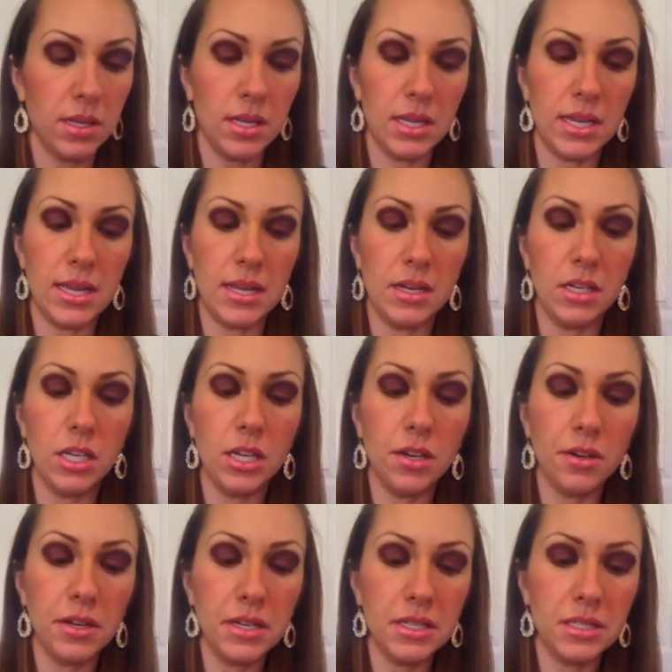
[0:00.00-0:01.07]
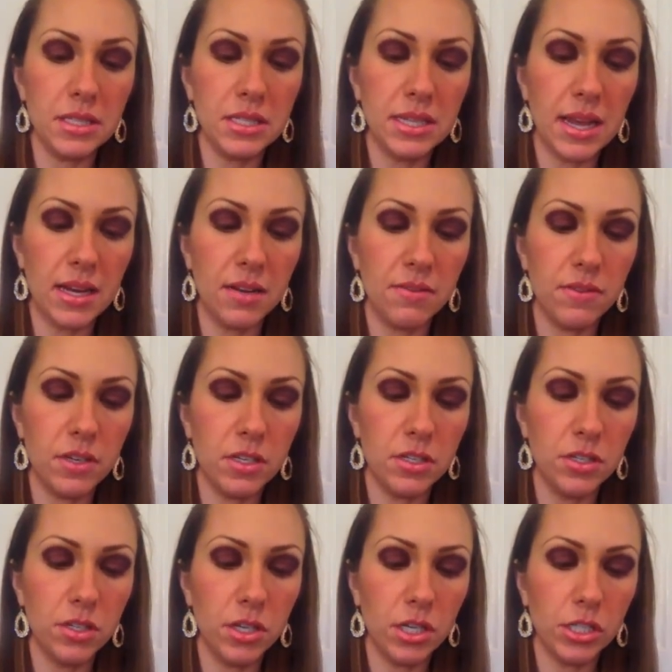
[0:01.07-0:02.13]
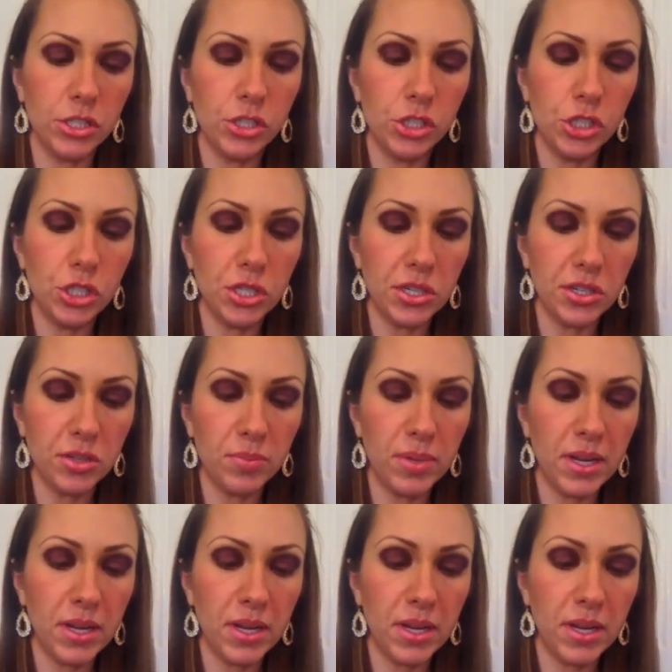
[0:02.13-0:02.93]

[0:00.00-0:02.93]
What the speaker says: And Curious is kind of a sheer